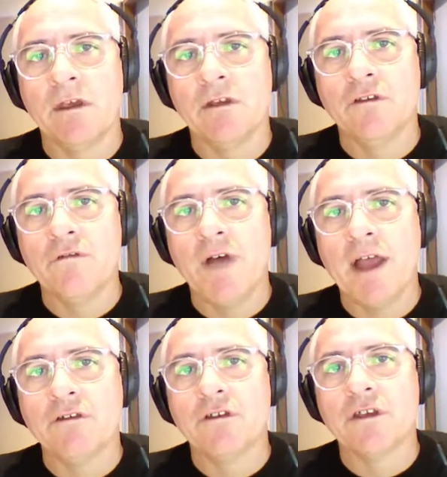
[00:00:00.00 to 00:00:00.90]
So
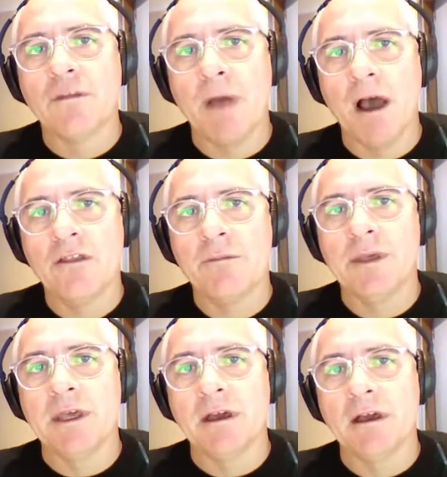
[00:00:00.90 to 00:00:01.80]
vouchers can either
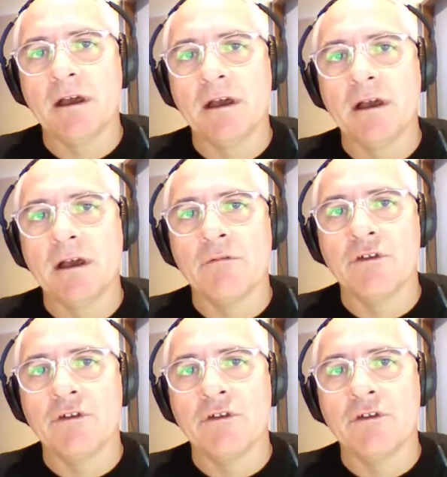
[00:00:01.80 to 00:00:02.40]
be a